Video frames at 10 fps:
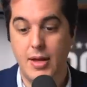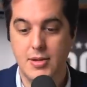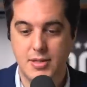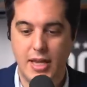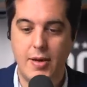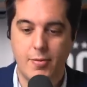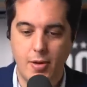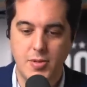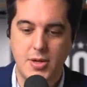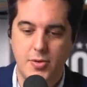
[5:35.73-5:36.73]
Slavery
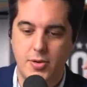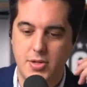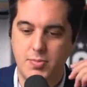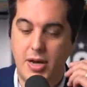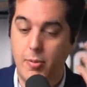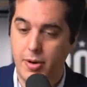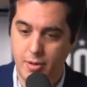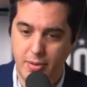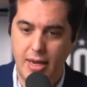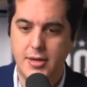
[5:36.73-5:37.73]
was introduced by one of
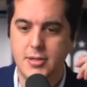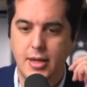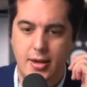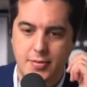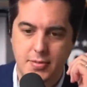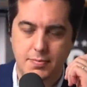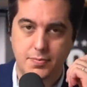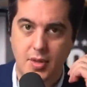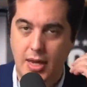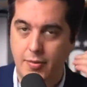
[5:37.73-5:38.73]
the black slaves,
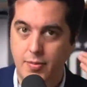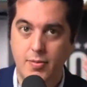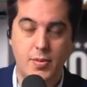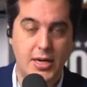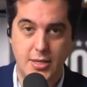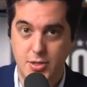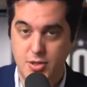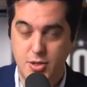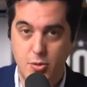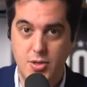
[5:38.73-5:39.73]
because he
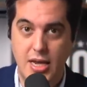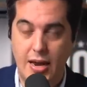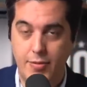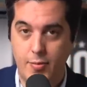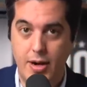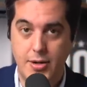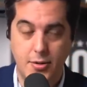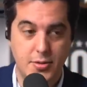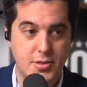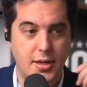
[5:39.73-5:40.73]
sued to have the right to
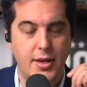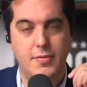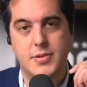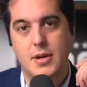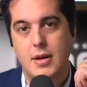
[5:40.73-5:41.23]
own slaves,